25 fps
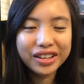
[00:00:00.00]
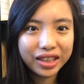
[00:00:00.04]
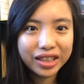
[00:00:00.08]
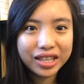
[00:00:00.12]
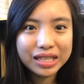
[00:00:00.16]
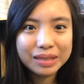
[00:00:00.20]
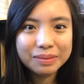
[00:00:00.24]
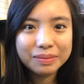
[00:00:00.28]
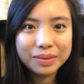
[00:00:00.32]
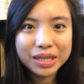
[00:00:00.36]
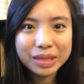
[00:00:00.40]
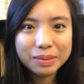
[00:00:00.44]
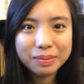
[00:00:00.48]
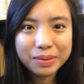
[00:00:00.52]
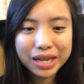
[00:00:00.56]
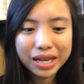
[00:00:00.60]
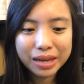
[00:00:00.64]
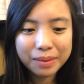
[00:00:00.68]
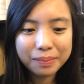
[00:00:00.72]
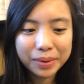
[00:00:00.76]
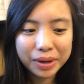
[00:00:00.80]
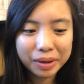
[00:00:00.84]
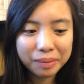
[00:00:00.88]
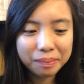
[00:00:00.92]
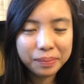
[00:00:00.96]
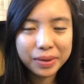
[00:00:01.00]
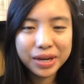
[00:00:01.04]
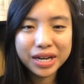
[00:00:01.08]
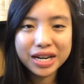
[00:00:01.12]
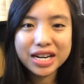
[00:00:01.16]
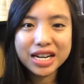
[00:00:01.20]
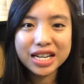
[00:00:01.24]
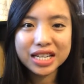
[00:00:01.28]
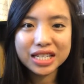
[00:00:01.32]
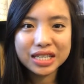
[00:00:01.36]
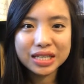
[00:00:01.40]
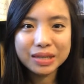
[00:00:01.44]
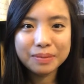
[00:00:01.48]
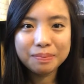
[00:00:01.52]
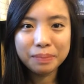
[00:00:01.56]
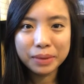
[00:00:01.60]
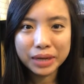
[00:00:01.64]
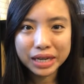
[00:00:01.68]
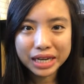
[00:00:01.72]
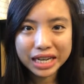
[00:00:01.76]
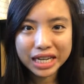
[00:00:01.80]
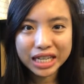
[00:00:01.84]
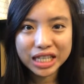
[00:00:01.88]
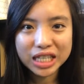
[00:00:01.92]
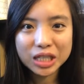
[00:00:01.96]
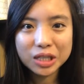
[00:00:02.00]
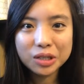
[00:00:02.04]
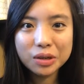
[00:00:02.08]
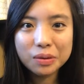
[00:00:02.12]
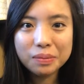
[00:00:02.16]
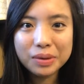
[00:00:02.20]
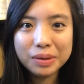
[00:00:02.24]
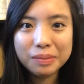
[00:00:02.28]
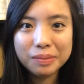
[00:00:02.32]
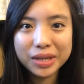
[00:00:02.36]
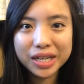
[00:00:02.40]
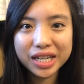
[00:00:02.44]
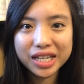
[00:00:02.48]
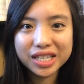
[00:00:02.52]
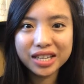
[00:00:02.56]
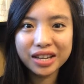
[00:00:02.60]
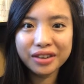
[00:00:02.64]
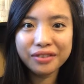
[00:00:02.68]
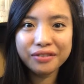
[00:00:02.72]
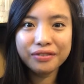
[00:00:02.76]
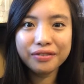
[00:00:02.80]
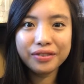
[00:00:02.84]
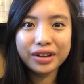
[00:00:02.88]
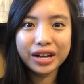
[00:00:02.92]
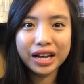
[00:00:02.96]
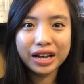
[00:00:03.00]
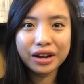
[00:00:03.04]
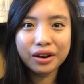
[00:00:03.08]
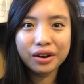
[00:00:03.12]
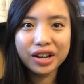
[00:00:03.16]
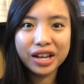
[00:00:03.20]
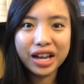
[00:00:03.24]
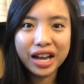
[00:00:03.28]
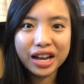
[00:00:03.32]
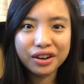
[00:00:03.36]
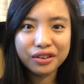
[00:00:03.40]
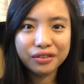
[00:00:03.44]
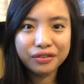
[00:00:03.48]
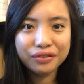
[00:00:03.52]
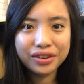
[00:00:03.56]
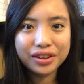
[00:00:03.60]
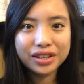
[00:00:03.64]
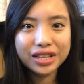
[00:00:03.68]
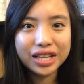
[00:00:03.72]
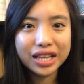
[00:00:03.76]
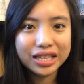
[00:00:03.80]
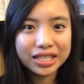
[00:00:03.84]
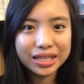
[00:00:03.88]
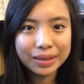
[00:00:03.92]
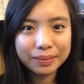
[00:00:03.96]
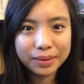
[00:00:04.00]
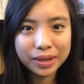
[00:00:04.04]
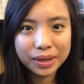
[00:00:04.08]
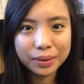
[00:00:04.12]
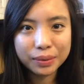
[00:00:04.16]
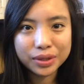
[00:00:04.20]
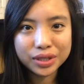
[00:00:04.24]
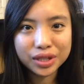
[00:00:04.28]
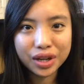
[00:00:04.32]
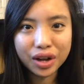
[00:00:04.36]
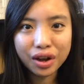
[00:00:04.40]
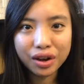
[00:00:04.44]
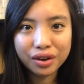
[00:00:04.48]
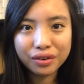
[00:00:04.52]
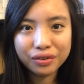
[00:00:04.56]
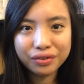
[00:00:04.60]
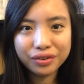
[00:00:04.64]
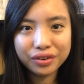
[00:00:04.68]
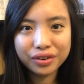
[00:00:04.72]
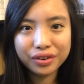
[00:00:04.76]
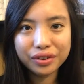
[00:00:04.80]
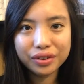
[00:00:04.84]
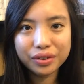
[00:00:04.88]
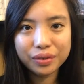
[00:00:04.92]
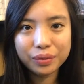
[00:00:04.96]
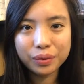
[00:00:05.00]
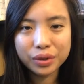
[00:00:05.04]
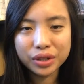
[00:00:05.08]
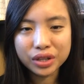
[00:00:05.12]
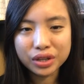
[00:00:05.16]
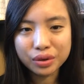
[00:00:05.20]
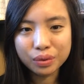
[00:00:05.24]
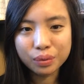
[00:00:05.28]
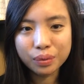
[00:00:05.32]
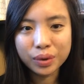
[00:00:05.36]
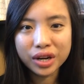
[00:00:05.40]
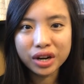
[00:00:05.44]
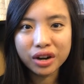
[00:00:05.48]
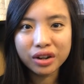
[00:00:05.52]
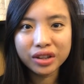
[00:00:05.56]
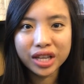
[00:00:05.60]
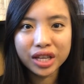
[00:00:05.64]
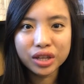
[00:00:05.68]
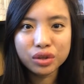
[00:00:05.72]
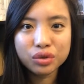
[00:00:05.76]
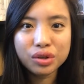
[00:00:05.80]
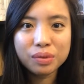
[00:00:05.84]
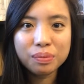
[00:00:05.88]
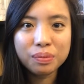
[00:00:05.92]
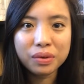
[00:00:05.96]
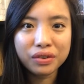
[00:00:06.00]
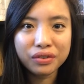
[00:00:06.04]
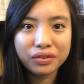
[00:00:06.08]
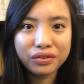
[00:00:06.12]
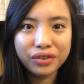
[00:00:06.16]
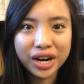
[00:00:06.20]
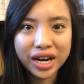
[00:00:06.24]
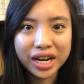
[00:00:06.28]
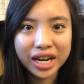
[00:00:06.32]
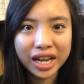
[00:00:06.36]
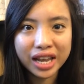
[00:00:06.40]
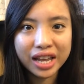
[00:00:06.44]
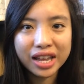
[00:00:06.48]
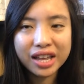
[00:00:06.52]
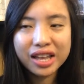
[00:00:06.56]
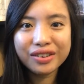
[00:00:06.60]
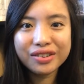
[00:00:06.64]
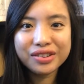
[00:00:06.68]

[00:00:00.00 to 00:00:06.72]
This must be about Bunny and Snoopy, because I already had a feeling something was off when you went on that trip on Friday.